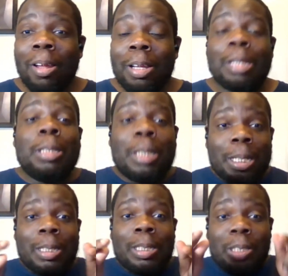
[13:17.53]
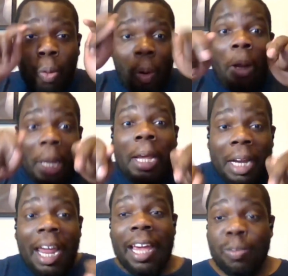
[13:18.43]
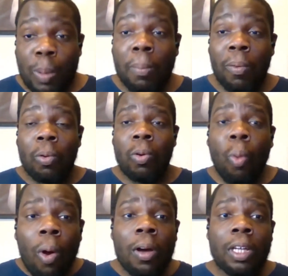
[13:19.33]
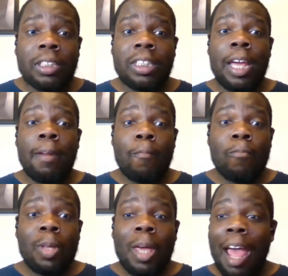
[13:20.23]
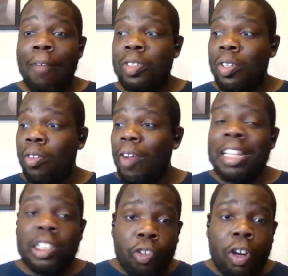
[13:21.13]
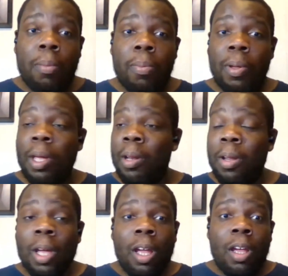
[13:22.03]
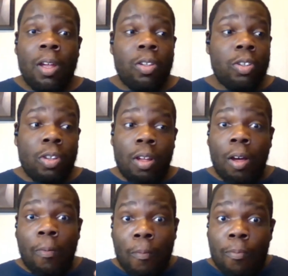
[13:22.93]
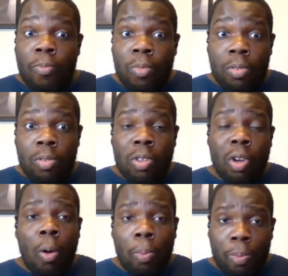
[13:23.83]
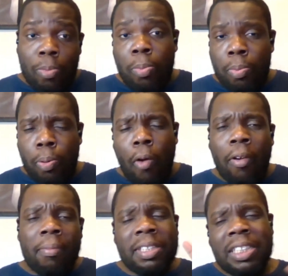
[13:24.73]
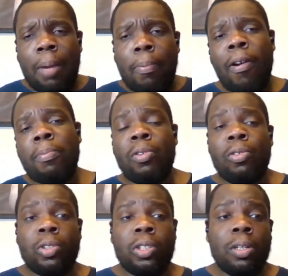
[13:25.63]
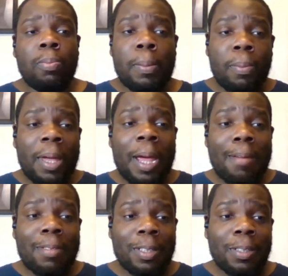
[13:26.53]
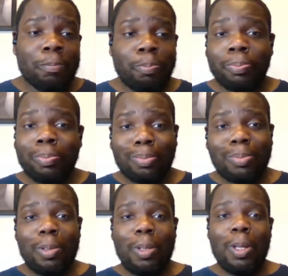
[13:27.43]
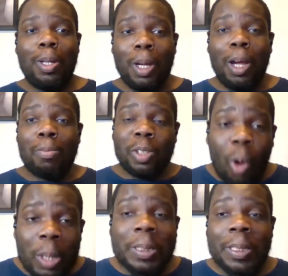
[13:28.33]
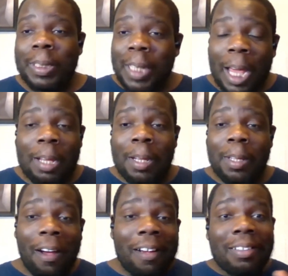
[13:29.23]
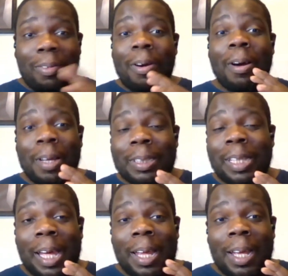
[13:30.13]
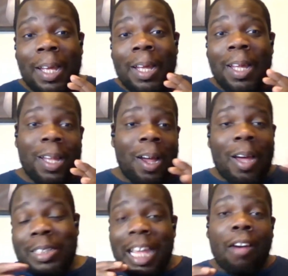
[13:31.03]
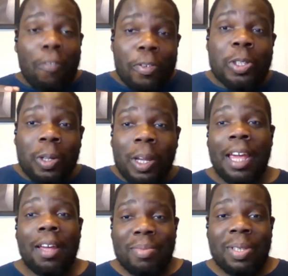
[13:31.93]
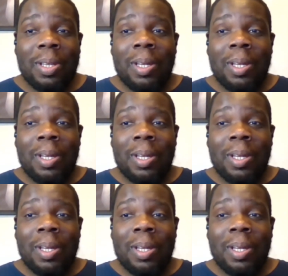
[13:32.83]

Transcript: It's just the working class people, the ones that have to write script and um, you know, program the teleprompters, the people that have to look up sources, like the other ones that are the sacrificial lambs.